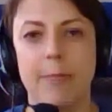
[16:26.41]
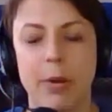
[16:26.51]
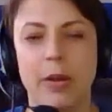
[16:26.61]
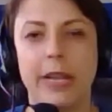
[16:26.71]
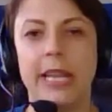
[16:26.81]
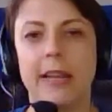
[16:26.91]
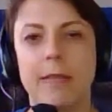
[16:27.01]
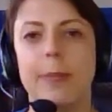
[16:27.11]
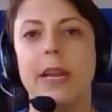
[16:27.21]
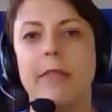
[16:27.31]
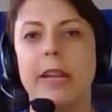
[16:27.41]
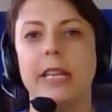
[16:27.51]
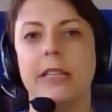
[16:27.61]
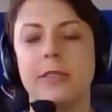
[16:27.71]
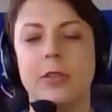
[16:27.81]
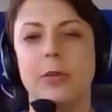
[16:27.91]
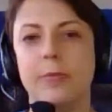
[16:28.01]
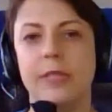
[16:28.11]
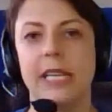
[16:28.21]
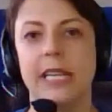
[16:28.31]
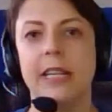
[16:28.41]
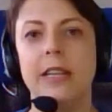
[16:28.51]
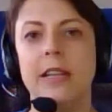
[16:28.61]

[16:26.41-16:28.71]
employee experience comes in,